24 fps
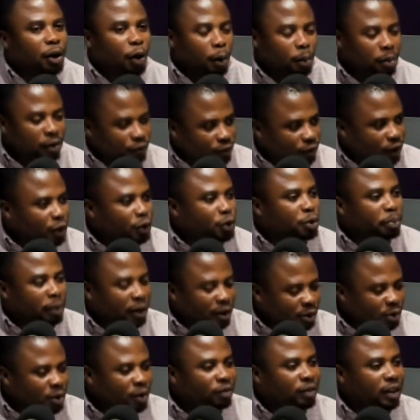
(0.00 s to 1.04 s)
over
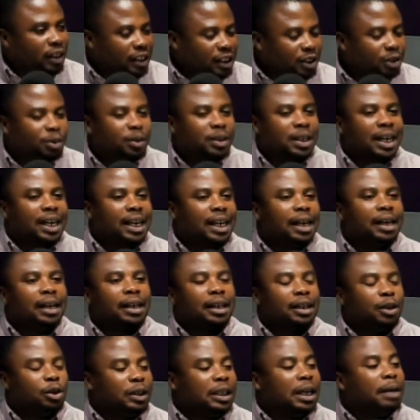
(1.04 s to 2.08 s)
Fejman, some of the issues are not
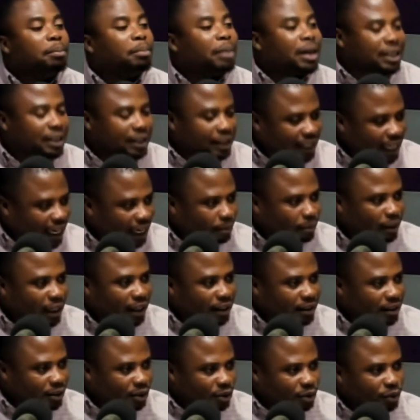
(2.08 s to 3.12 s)
young man at time
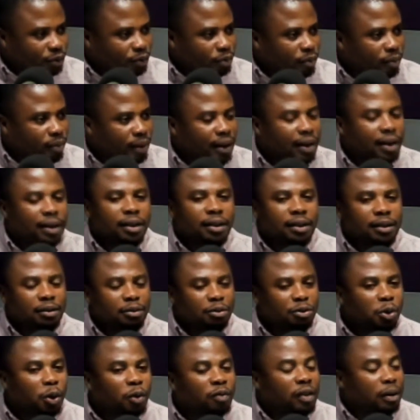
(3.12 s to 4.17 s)
as
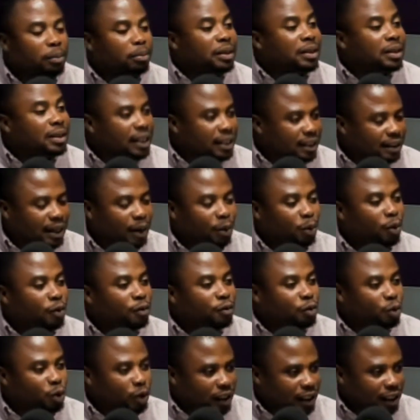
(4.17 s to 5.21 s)
some of the mistakes I'm going
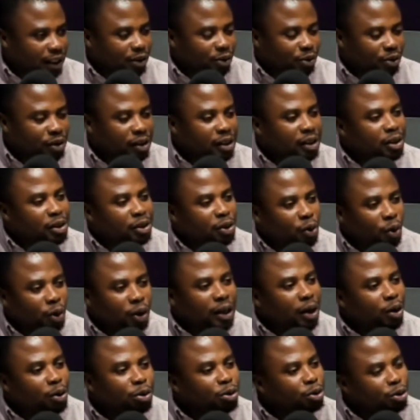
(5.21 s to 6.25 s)
for here.
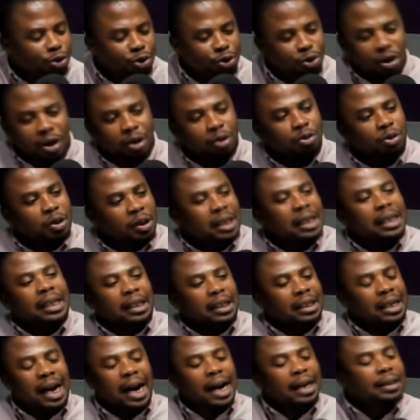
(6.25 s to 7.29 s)

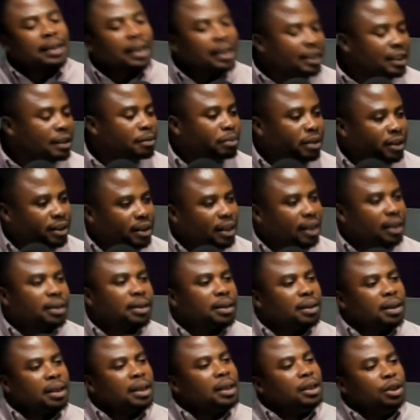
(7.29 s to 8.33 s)
There are certain
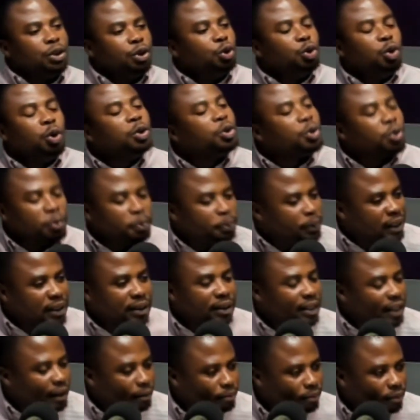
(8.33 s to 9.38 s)
mistakes you don't repeat
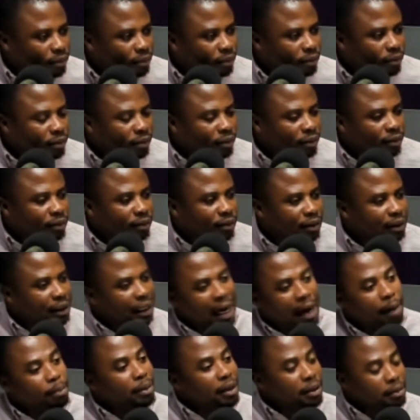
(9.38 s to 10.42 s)
them.
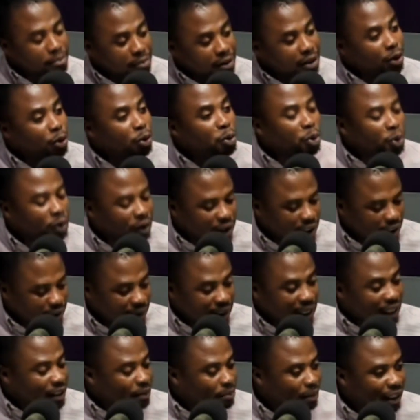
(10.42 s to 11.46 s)
I mean, me your coach,
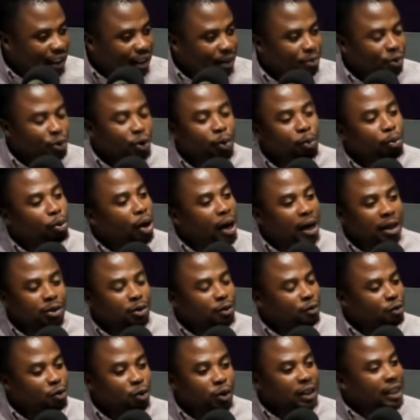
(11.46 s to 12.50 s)
Salim Adams, Ombo
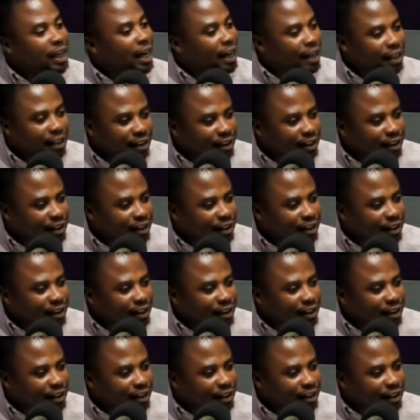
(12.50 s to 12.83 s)
Hasso Fukda.